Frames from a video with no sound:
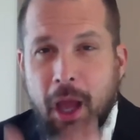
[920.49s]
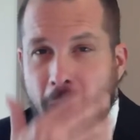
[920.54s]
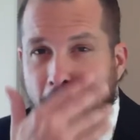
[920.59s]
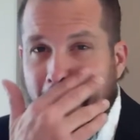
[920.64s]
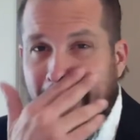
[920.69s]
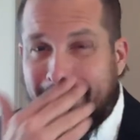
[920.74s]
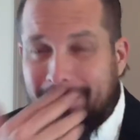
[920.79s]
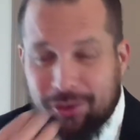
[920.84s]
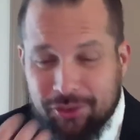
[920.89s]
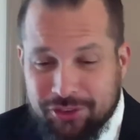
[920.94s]

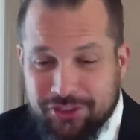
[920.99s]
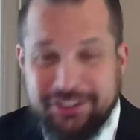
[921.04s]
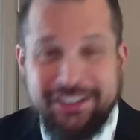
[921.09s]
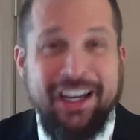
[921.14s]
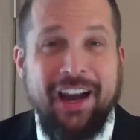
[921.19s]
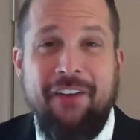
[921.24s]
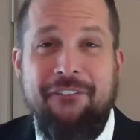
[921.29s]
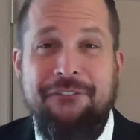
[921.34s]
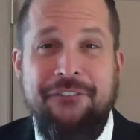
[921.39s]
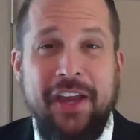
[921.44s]
I don't see
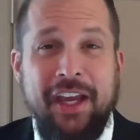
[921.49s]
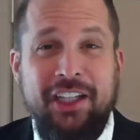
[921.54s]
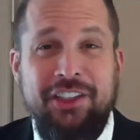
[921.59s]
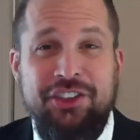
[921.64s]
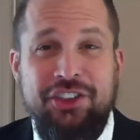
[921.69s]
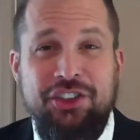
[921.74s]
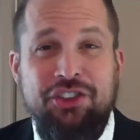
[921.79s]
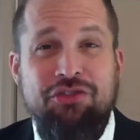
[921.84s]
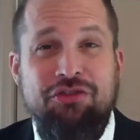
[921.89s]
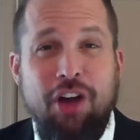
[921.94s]
how fast
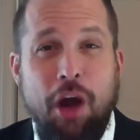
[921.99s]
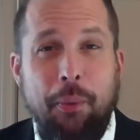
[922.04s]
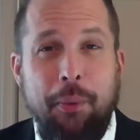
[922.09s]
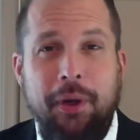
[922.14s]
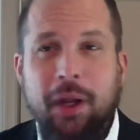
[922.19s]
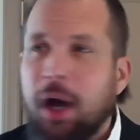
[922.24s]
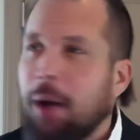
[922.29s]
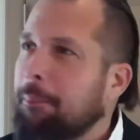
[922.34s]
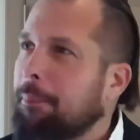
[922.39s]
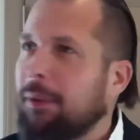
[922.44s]
she's growing
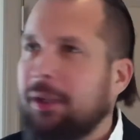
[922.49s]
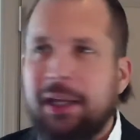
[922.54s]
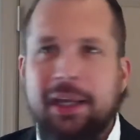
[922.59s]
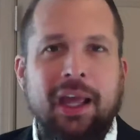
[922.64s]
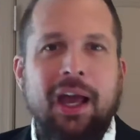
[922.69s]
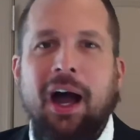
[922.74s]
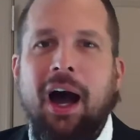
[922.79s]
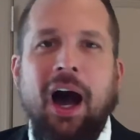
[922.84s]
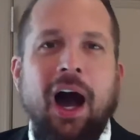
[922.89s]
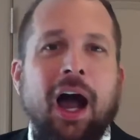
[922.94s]
up, but like
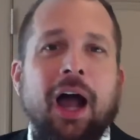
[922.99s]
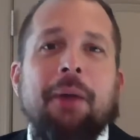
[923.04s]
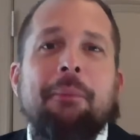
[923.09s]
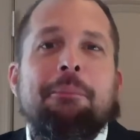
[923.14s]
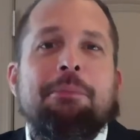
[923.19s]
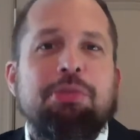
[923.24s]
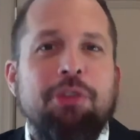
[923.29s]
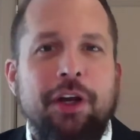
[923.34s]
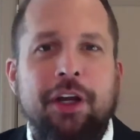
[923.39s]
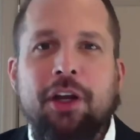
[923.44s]
I
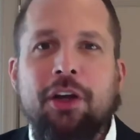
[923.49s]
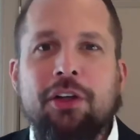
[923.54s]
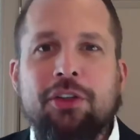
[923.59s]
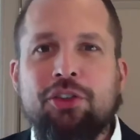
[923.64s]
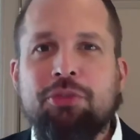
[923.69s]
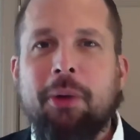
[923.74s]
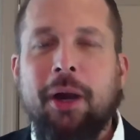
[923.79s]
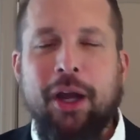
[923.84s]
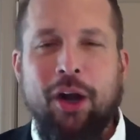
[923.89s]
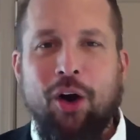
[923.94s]
bring her
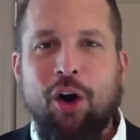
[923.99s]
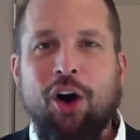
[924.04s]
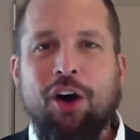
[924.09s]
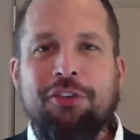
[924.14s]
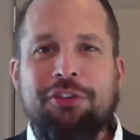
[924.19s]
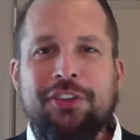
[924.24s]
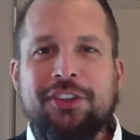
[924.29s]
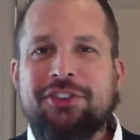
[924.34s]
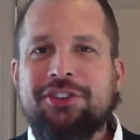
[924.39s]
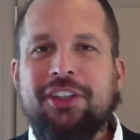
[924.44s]
to my
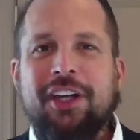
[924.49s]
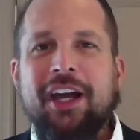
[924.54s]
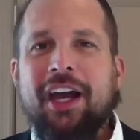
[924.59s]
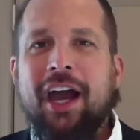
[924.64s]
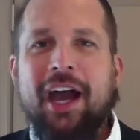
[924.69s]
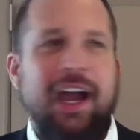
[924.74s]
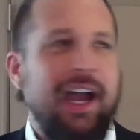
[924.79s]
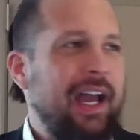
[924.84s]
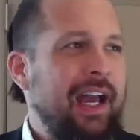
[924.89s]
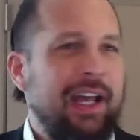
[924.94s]
office
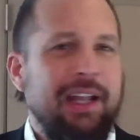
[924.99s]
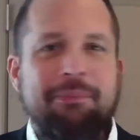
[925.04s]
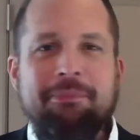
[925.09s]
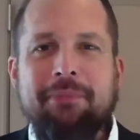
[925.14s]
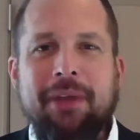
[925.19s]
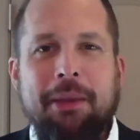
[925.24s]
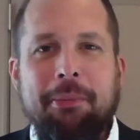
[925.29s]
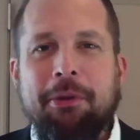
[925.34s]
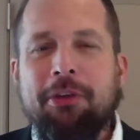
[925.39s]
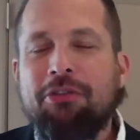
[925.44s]
and
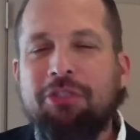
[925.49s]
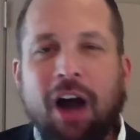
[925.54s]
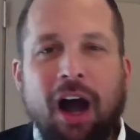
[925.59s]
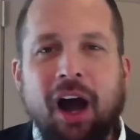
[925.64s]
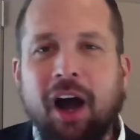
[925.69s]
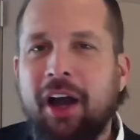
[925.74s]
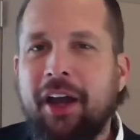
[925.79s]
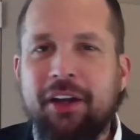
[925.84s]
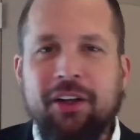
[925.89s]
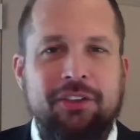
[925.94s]
maybe
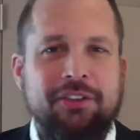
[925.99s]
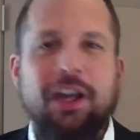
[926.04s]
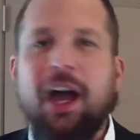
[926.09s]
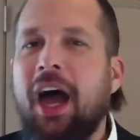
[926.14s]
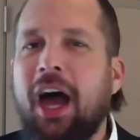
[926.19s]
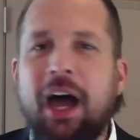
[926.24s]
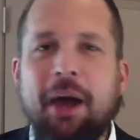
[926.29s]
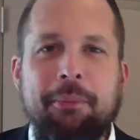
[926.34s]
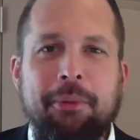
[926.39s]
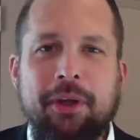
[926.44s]
Ryan or
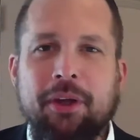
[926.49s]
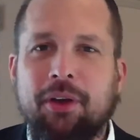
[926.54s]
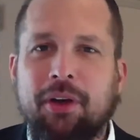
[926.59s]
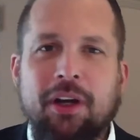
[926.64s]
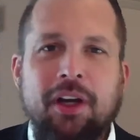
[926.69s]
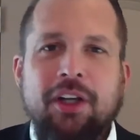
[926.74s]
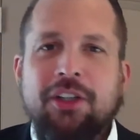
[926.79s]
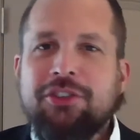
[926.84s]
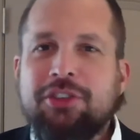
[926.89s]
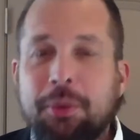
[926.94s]
Tammy or
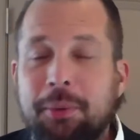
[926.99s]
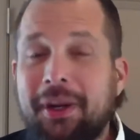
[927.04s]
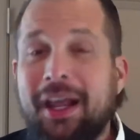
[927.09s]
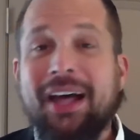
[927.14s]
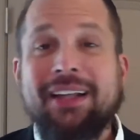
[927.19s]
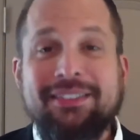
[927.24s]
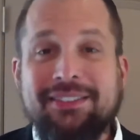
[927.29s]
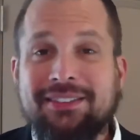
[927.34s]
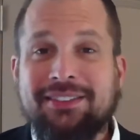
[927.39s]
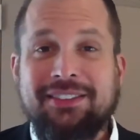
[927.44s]
someone
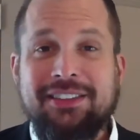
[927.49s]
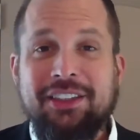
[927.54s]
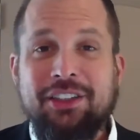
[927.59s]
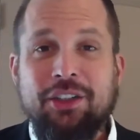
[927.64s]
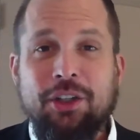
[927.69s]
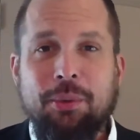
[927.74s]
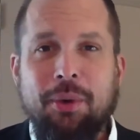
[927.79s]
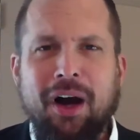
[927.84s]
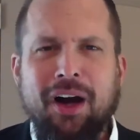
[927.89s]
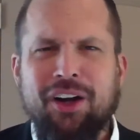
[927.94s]
hasn't seen her
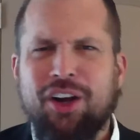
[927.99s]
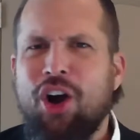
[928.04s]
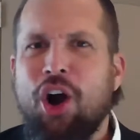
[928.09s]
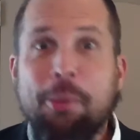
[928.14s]
in a while and go,